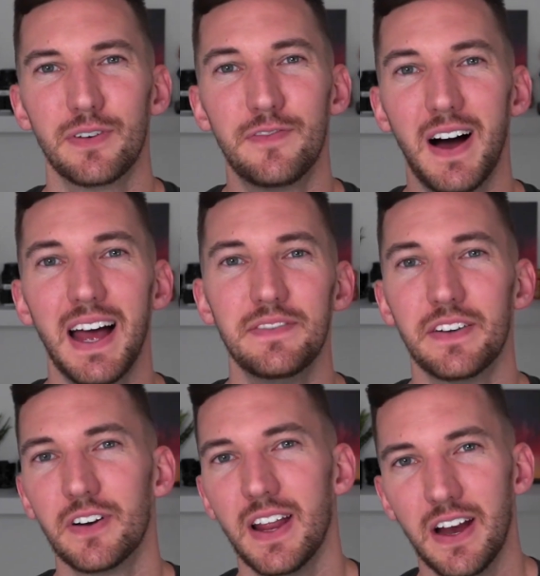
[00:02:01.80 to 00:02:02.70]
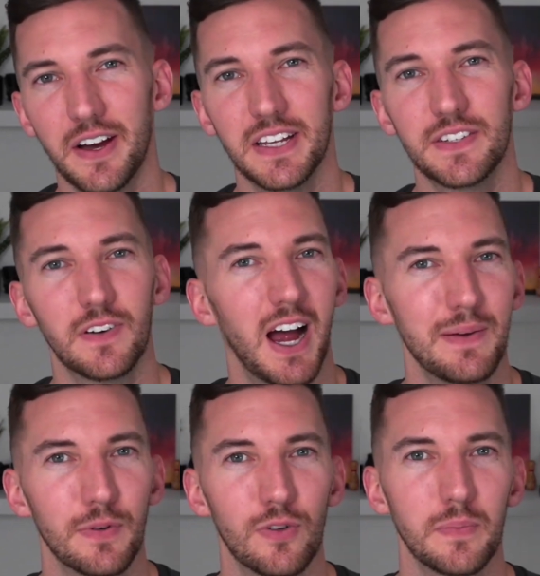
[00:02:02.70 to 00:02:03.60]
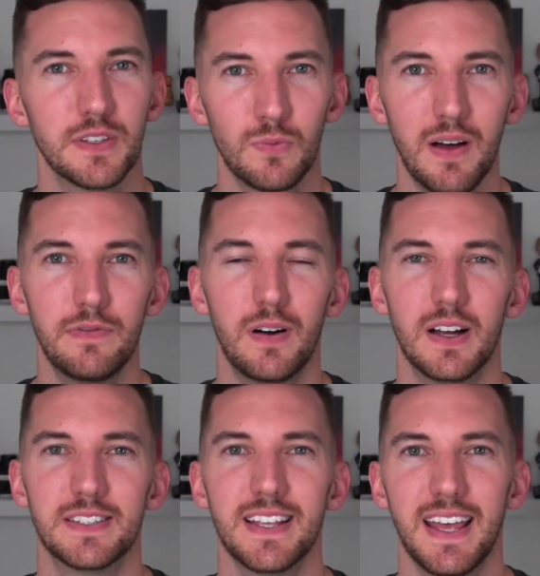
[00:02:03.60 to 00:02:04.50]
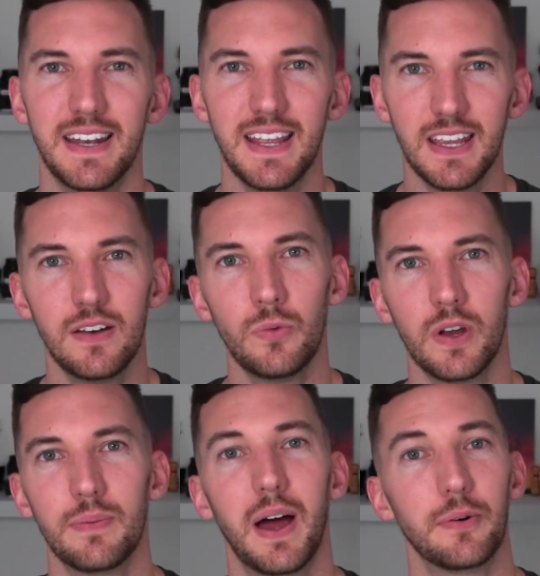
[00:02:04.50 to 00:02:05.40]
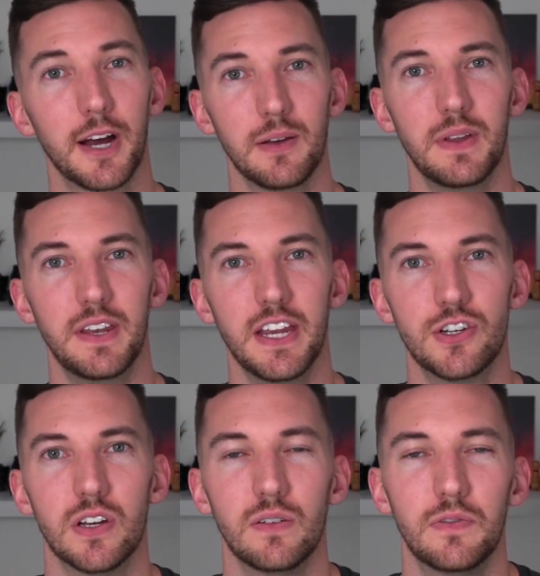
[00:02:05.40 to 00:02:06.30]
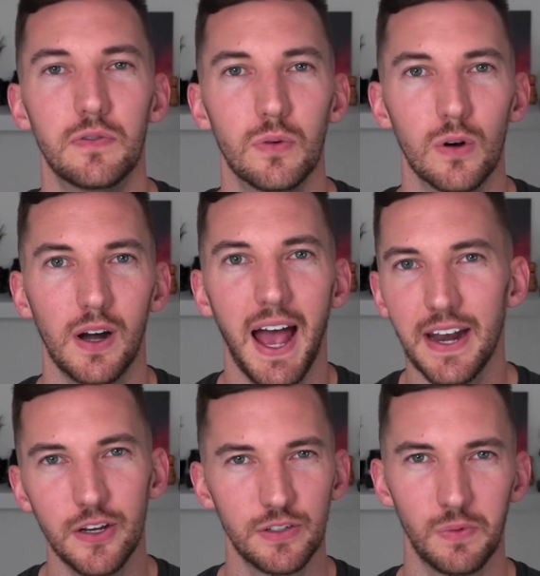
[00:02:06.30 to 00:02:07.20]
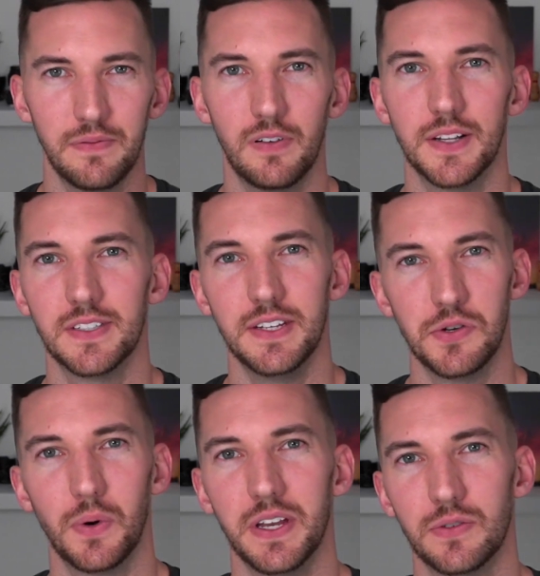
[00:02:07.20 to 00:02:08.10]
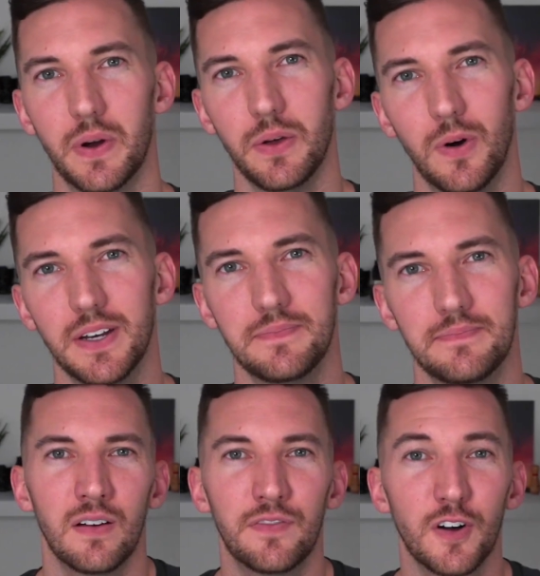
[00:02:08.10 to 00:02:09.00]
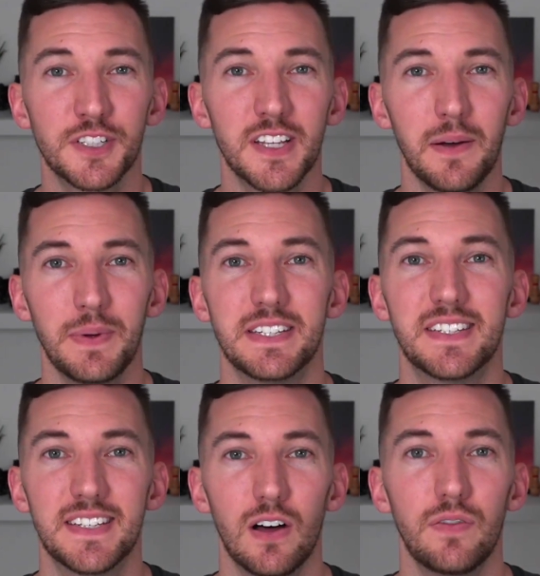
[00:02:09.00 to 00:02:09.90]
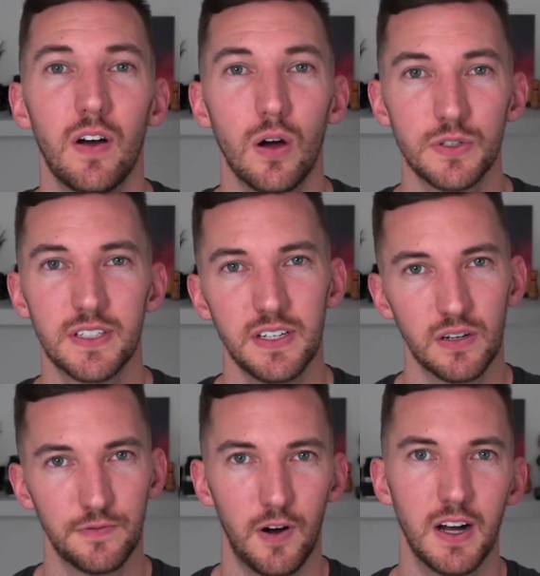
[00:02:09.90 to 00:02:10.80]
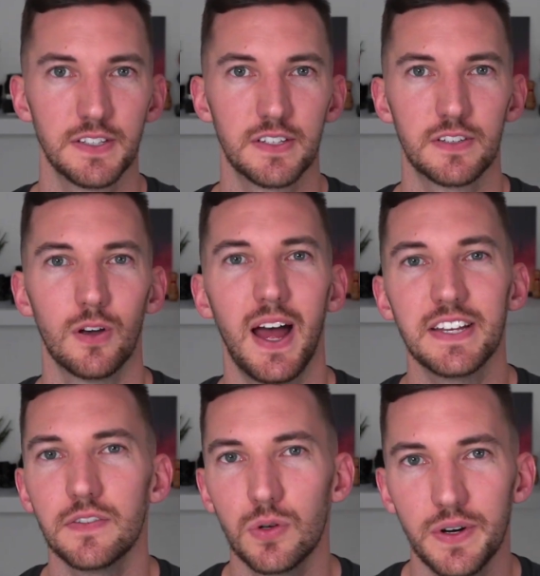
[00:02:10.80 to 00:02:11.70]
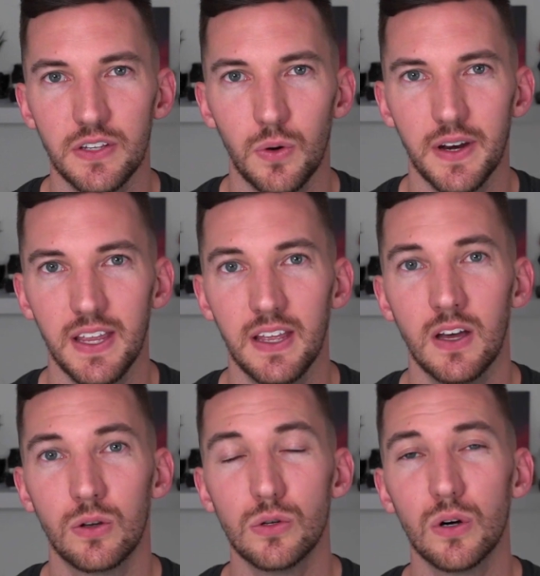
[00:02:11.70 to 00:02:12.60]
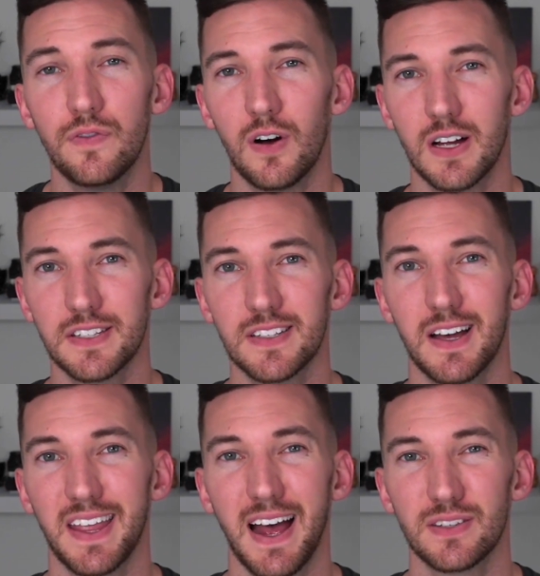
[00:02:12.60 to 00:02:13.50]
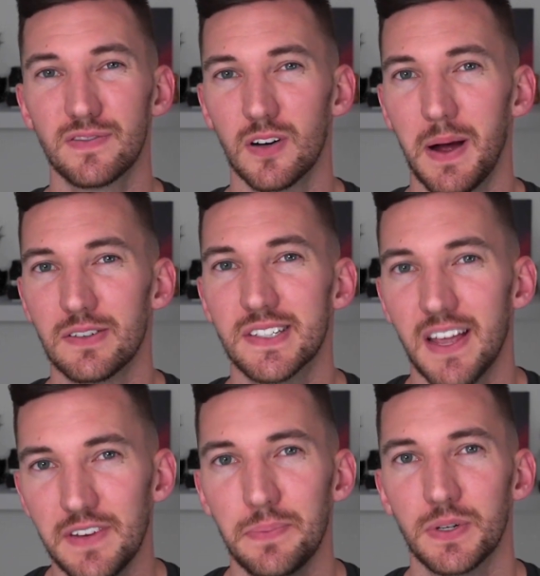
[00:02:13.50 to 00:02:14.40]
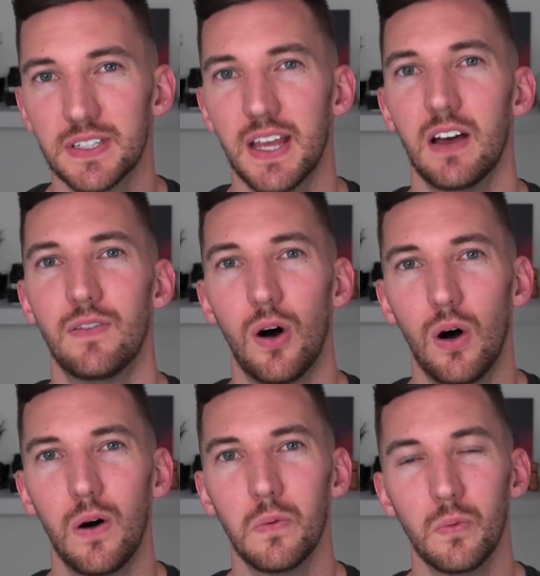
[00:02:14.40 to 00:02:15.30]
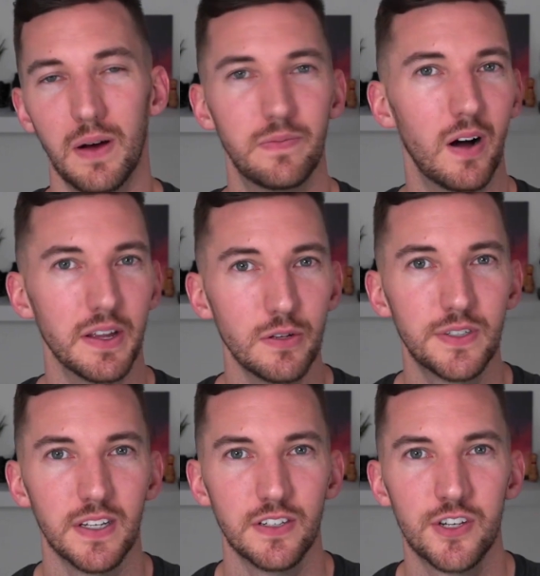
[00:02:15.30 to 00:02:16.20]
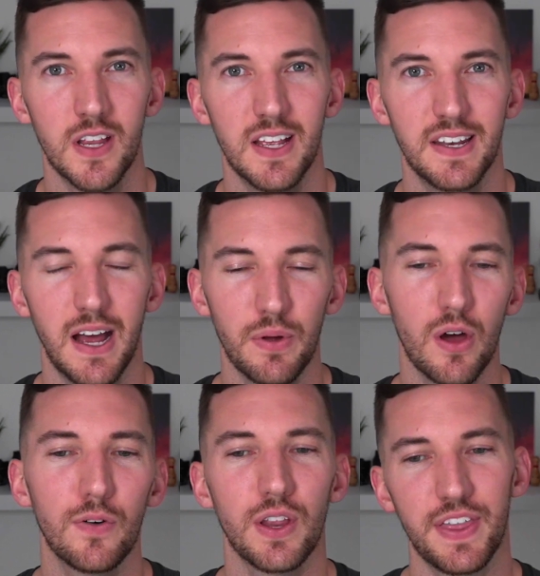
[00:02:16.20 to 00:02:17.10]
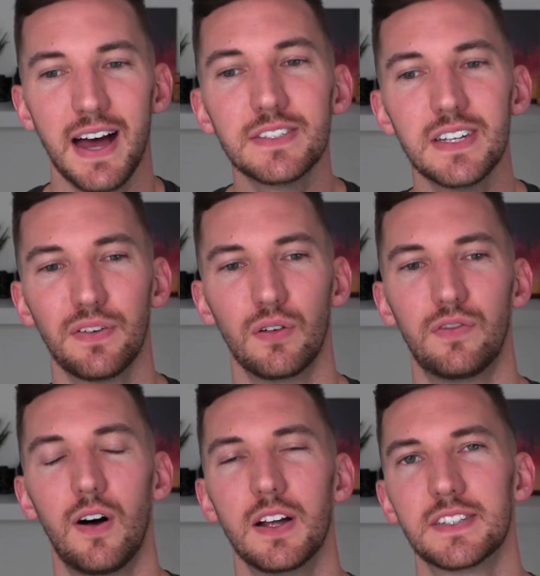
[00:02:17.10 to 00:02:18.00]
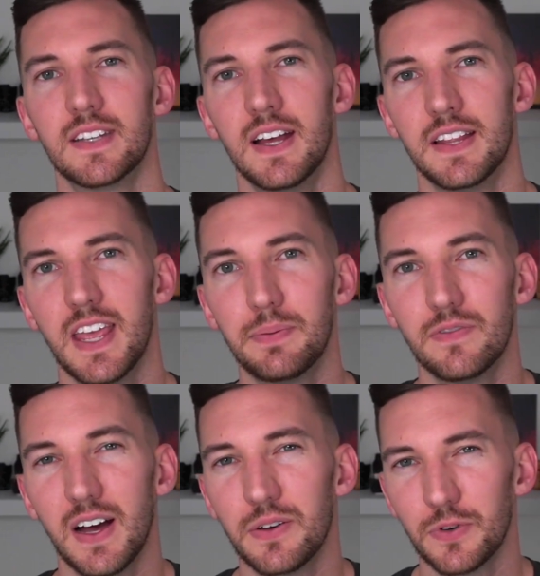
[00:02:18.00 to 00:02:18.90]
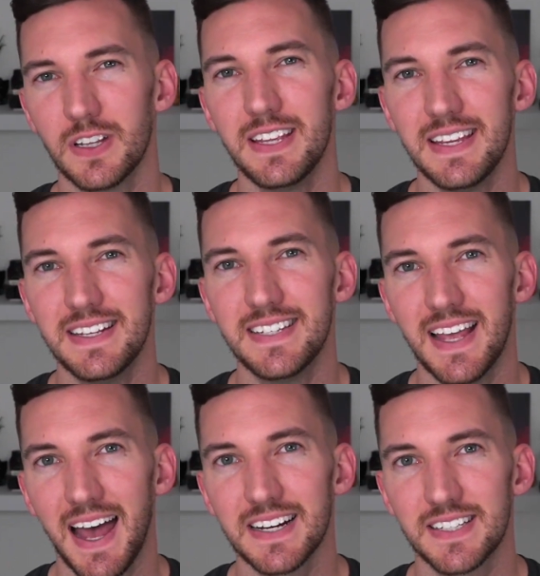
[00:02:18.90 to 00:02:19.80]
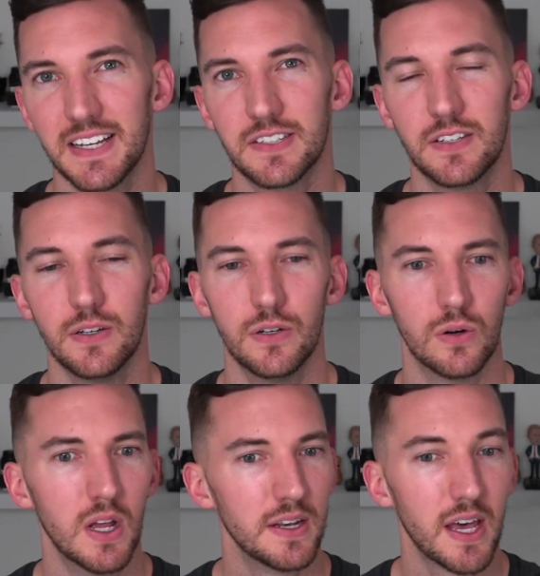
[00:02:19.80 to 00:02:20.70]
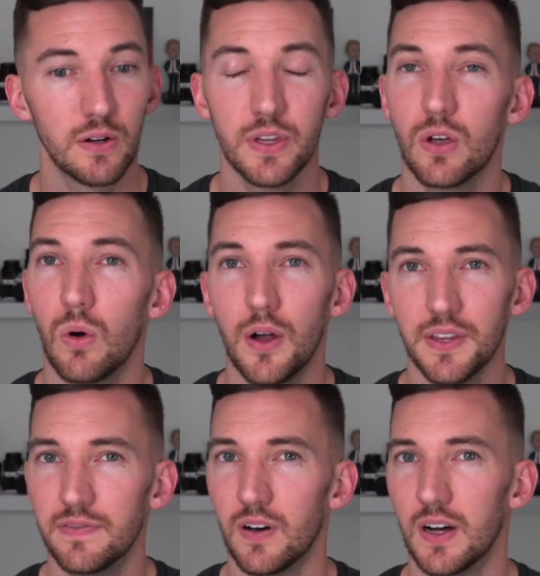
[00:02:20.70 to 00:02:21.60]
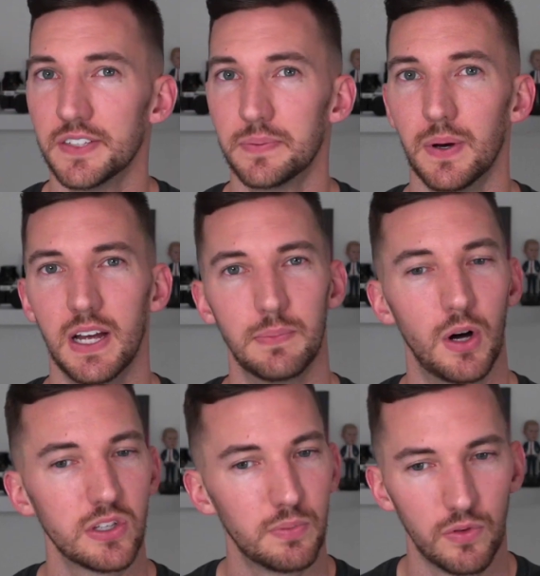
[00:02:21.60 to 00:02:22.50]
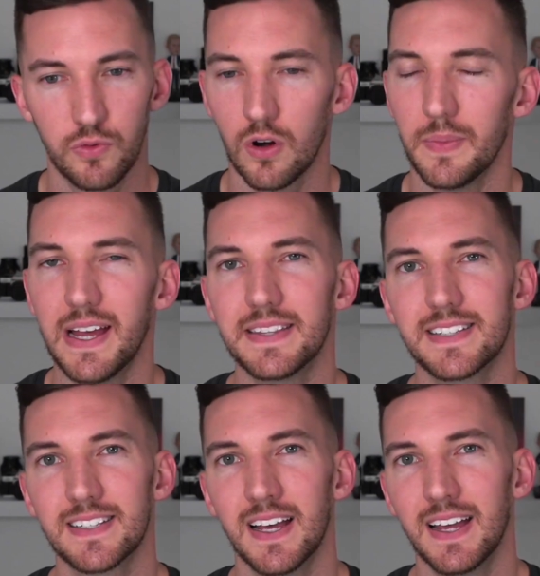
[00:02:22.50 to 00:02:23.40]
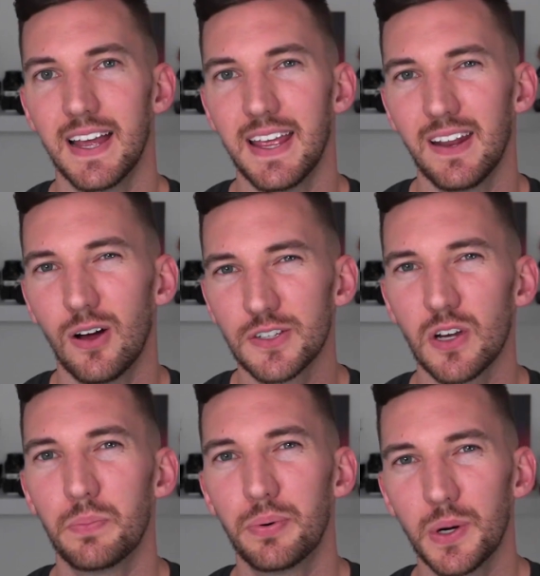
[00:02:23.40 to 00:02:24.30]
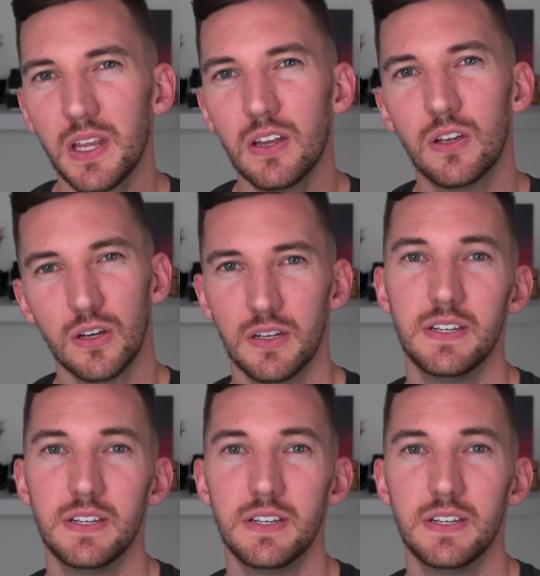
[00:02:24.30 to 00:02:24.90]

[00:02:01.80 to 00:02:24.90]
five different areas for high-performance web fonts and end with my recommendation for how to use web fonts in twenty twenty-one. First up is self-hosting your fonts. So as of twenty twenty, Google Fonts accounts for about seventy percent of all web font usage. Now with over a thousand different fonts, they provide really easy access to not only quality fonts, but multiple formats and also pretty good